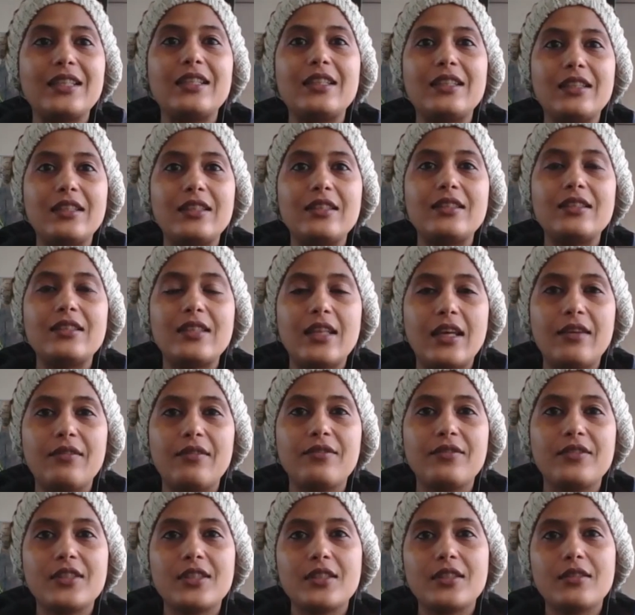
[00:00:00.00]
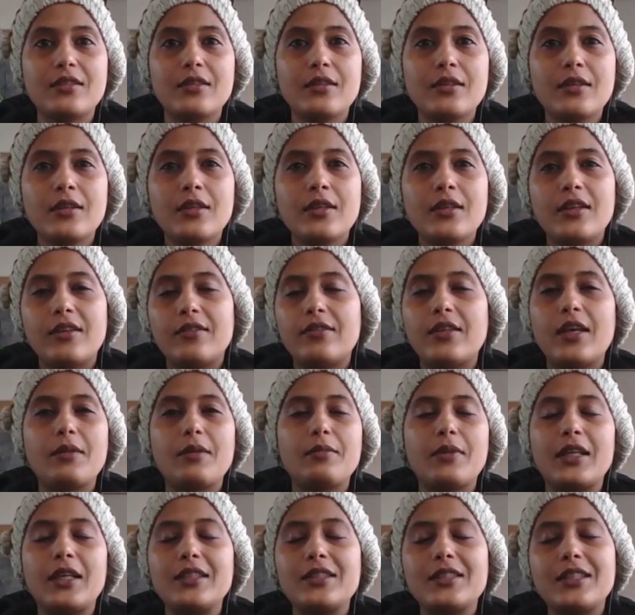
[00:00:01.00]
in the depths, if that
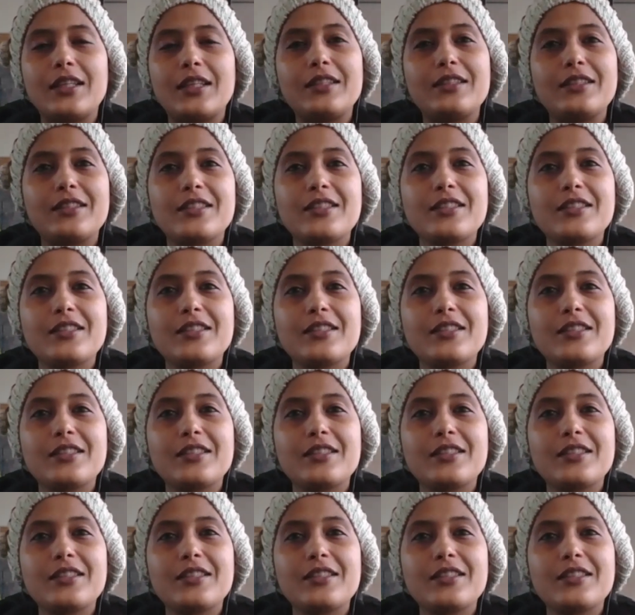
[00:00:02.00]
makes sense.